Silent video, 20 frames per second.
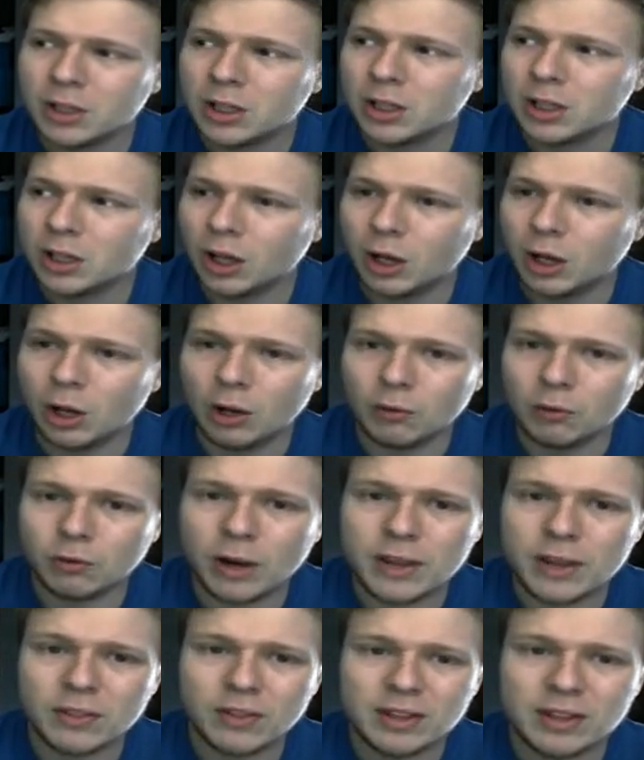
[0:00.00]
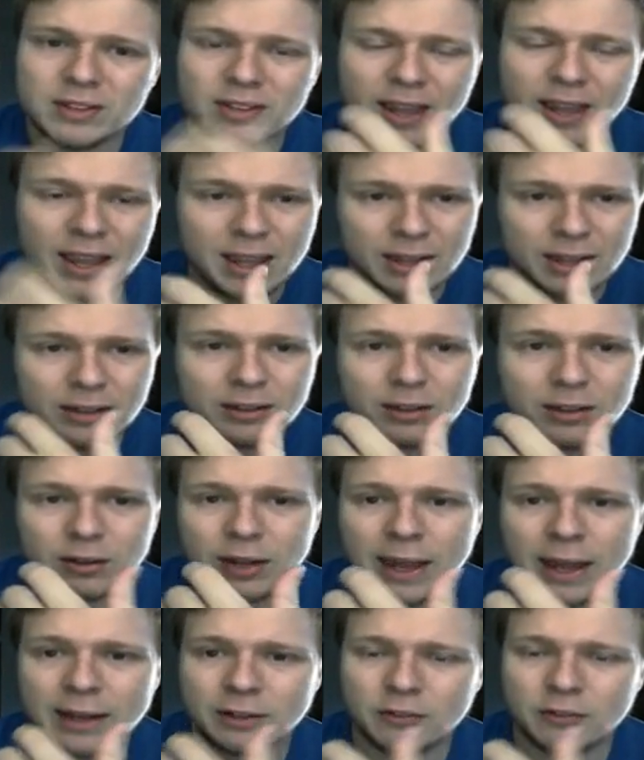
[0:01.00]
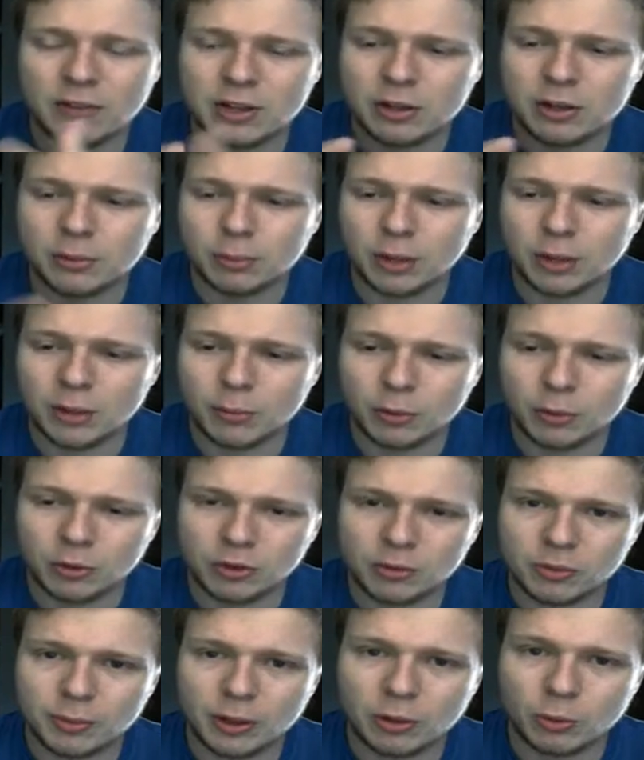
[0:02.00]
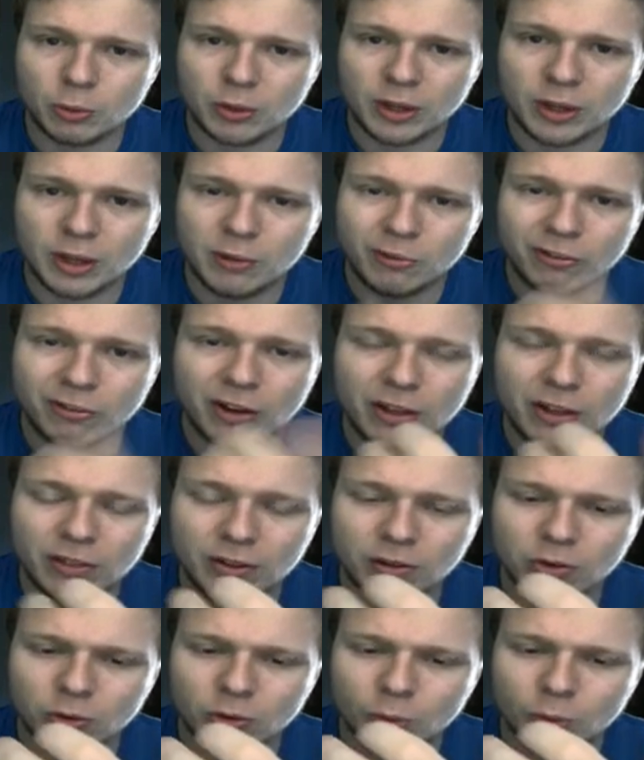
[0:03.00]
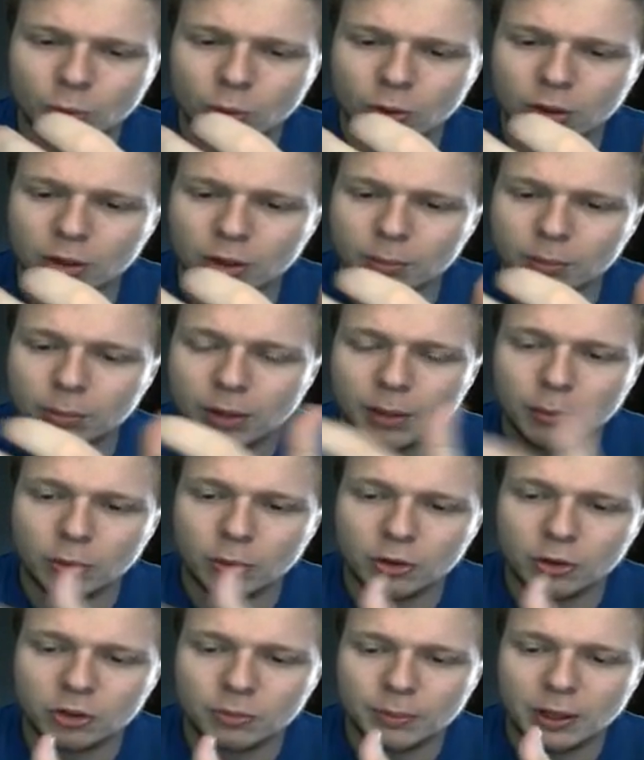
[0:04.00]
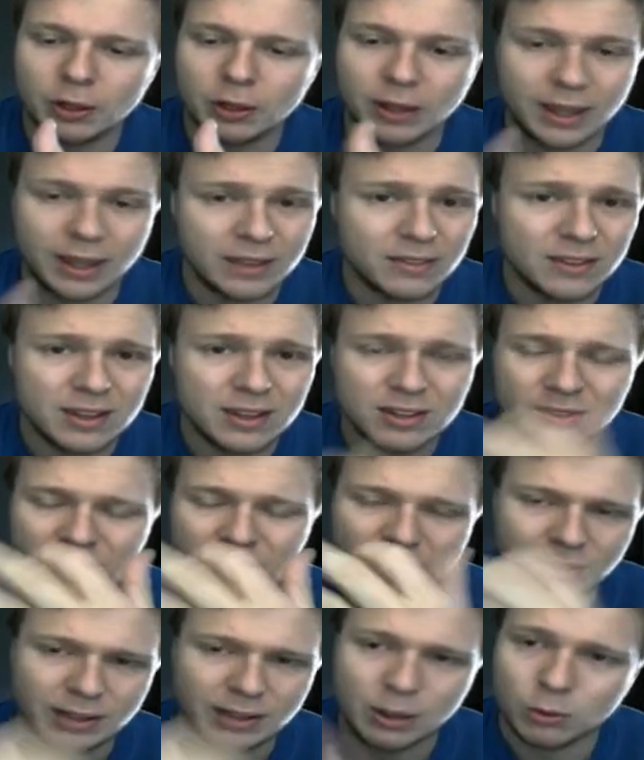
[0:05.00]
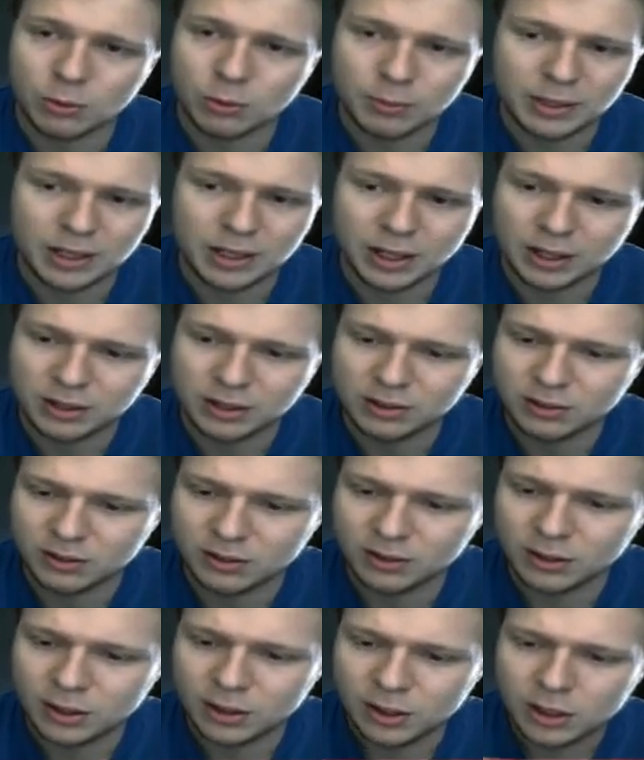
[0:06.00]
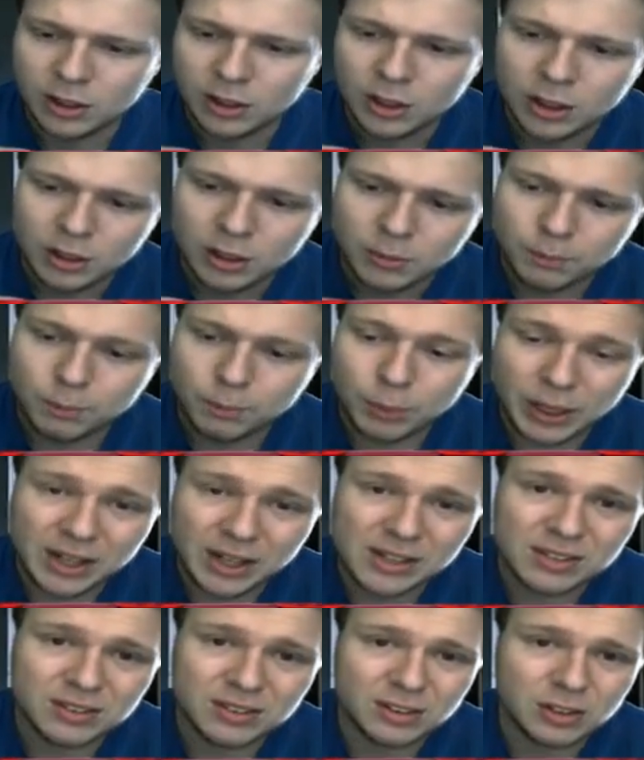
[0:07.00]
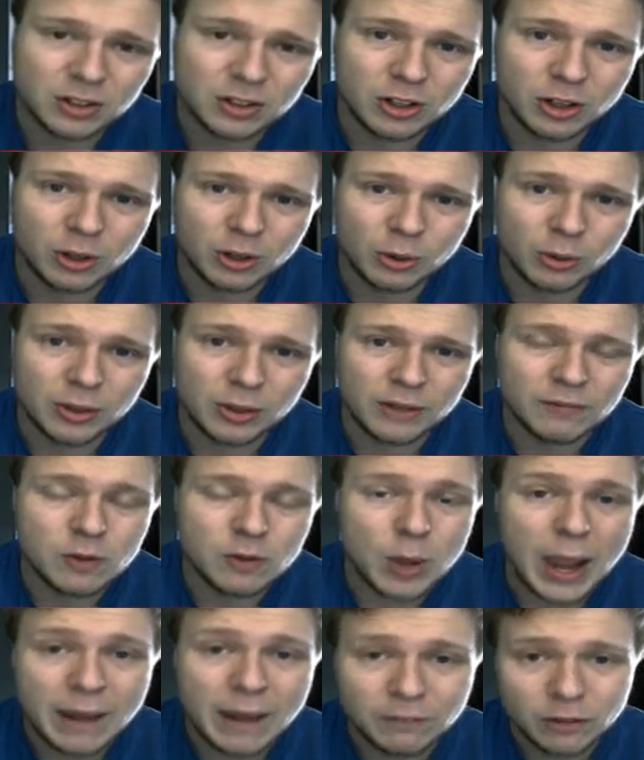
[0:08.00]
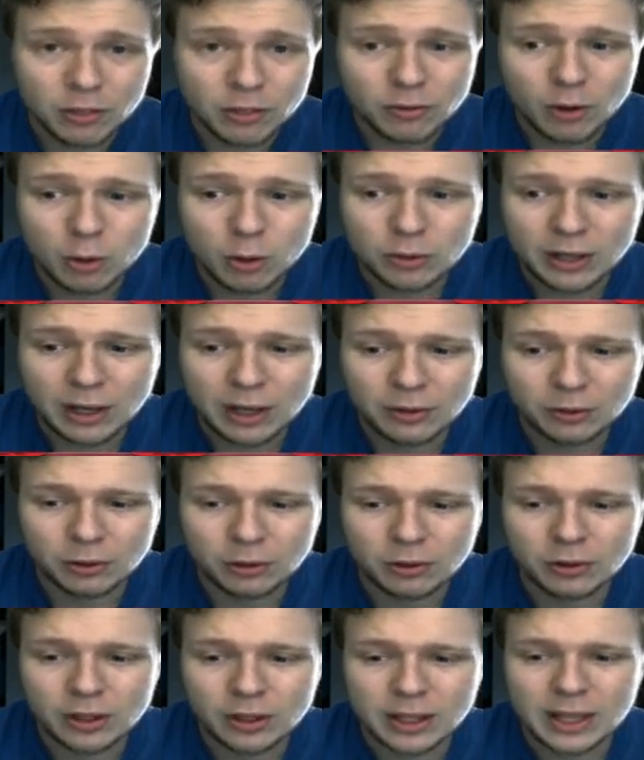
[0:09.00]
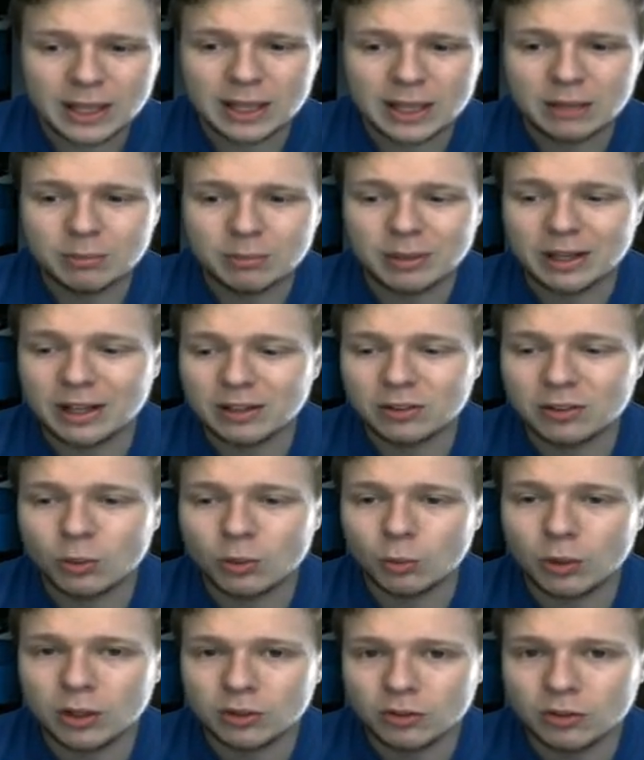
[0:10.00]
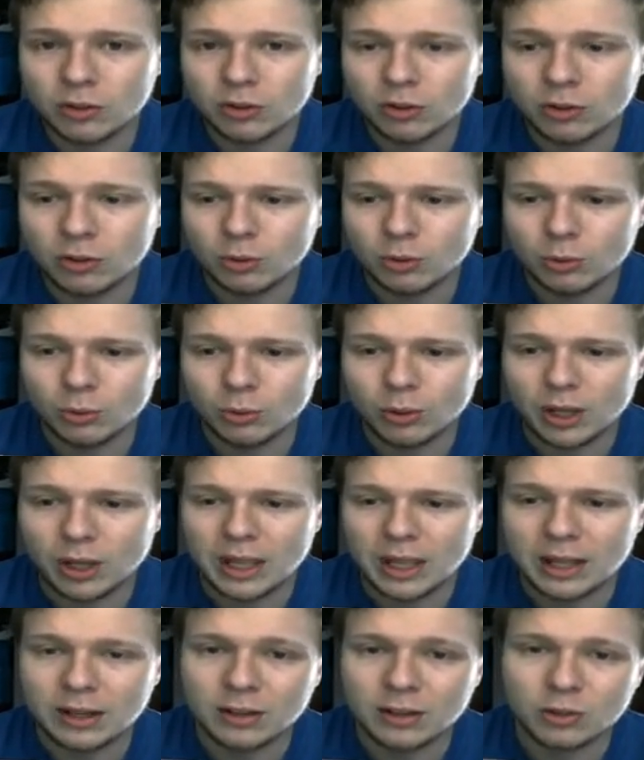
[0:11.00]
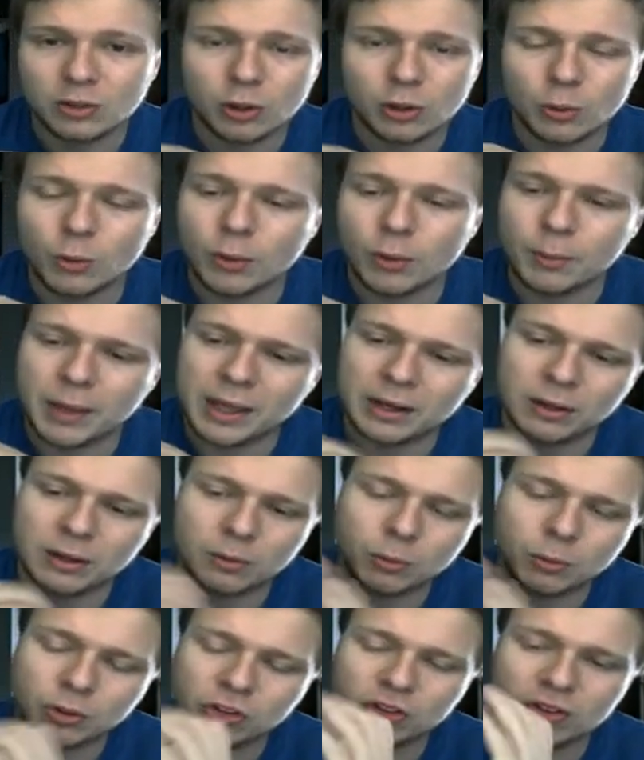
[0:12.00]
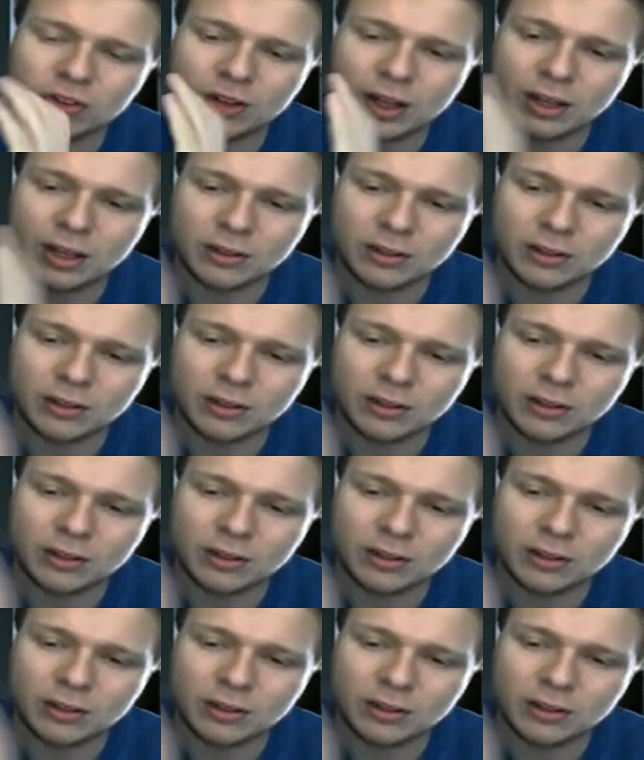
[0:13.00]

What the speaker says: Wraithlings and activate your Bloodborn spell with, like, Wraithling Swarm, Bloodborn spell, and this. Like, that would be nuts. But, if you have to throw it down early game, it is a 1/2, and it's only 1 mana, which is nice.